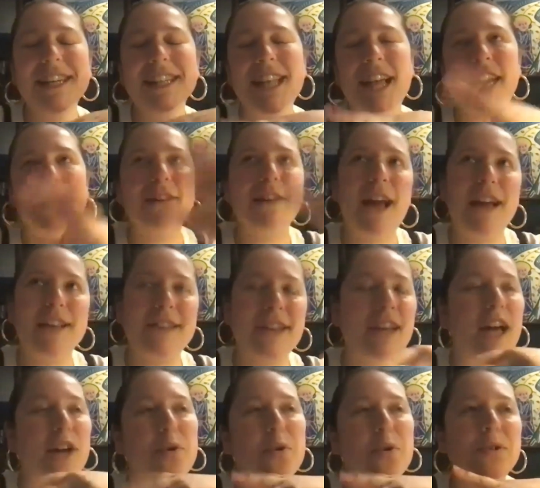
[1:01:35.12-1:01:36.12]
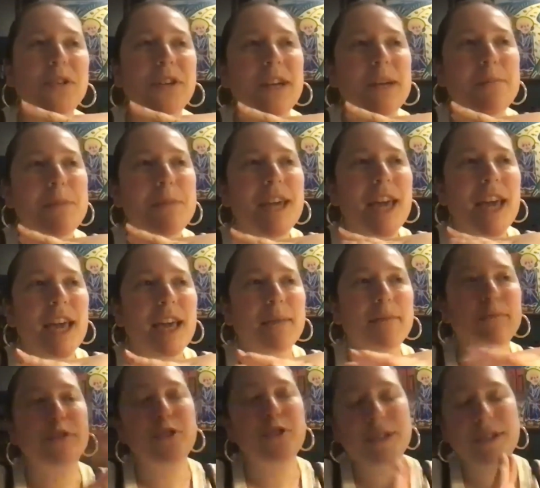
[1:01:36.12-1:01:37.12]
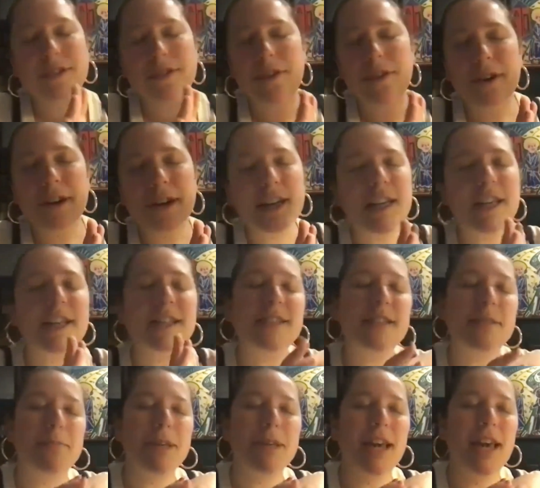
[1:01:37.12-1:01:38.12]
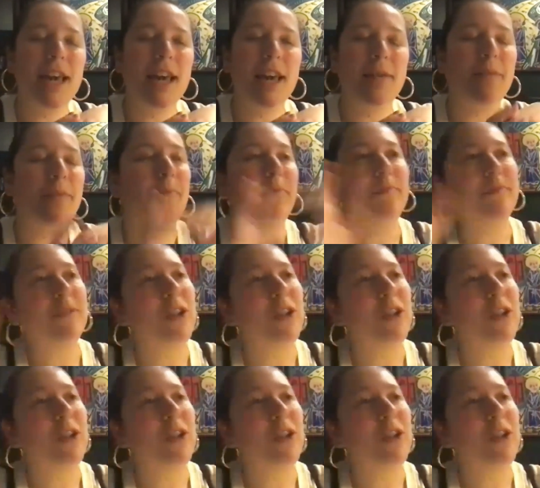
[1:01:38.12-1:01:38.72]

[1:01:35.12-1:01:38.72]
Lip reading: Then as I got older, it became short stories. It became